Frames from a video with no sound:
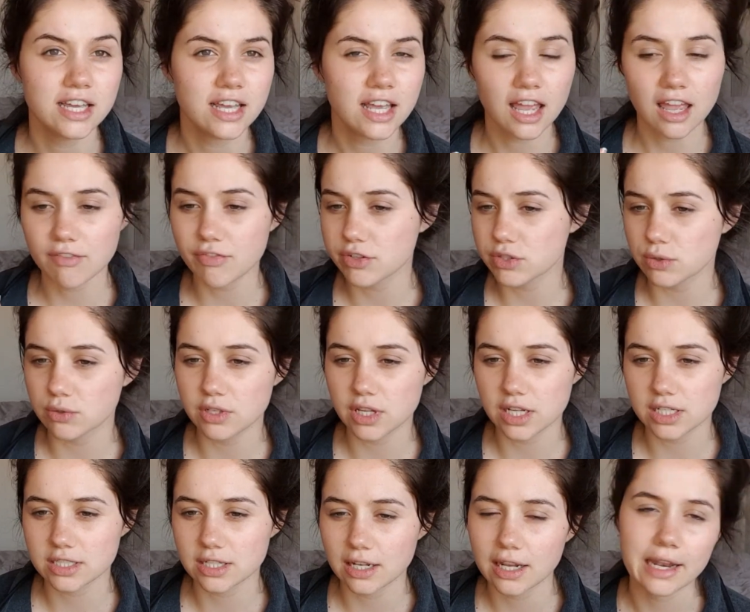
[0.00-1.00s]
if it's only
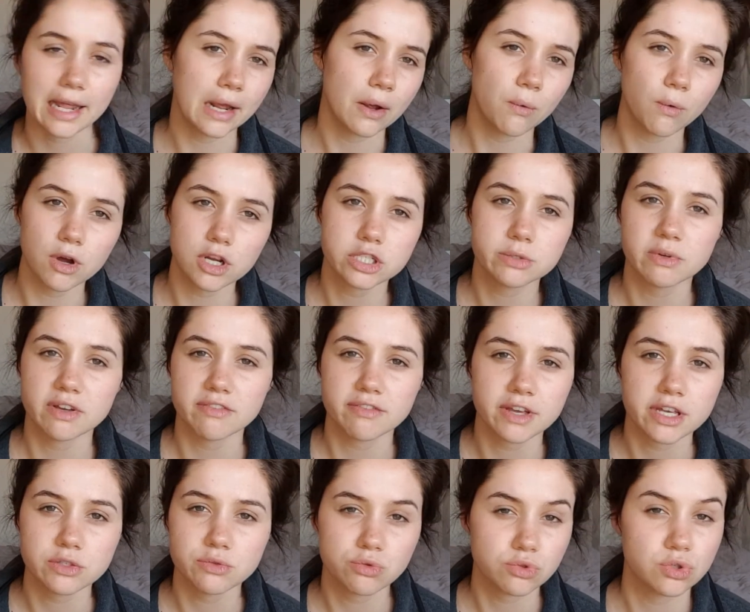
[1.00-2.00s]
until I wash my
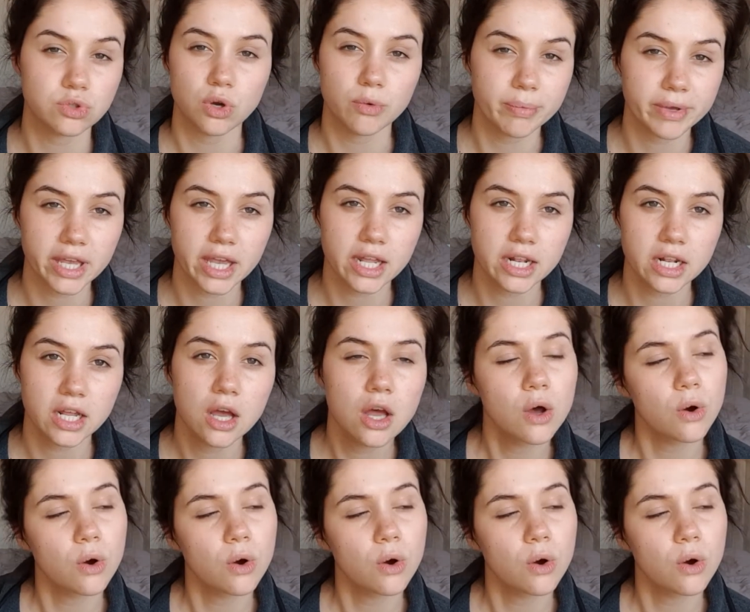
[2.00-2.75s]
face with soap again,